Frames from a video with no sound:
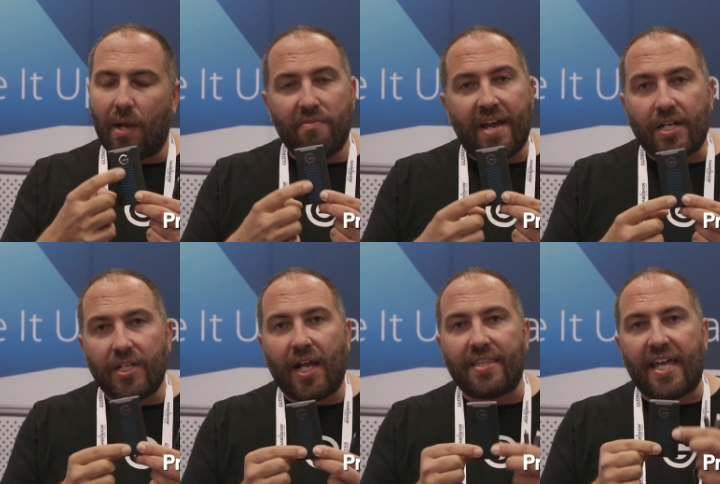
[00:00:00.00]
and we've
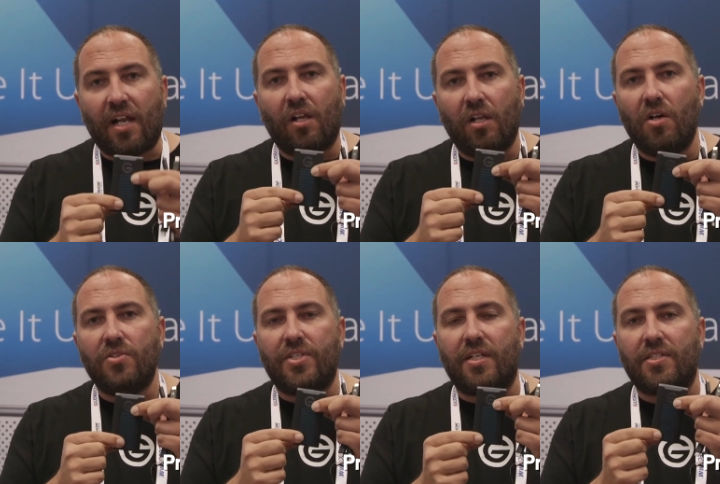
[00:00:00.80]
actually got that
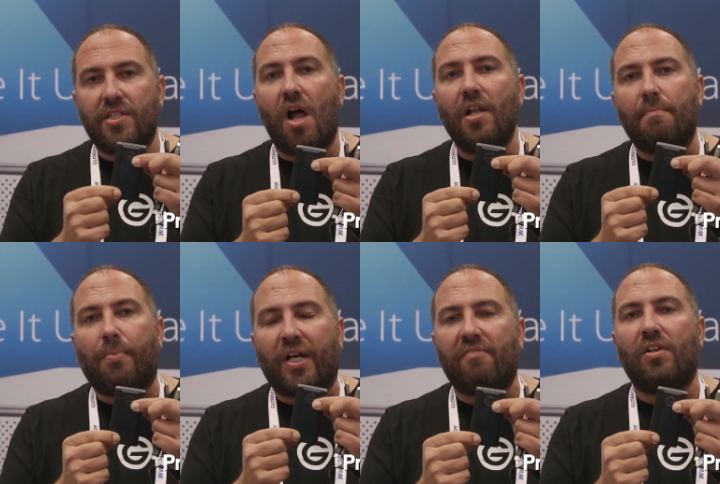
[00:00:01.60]
enclosed in a solid
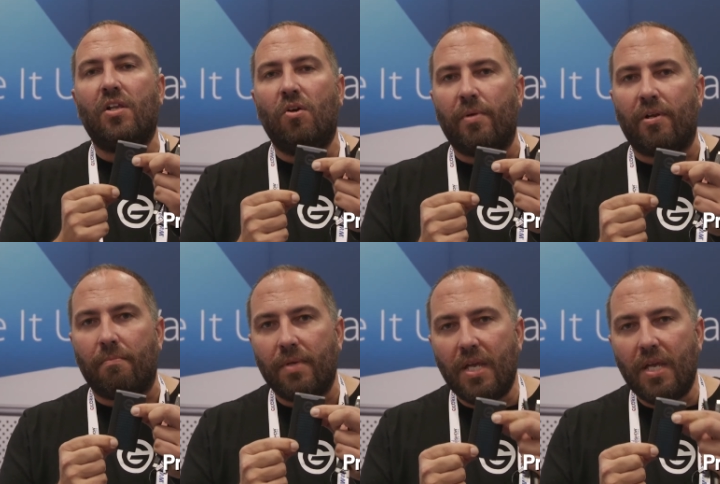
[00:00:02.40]
brick of aluminum.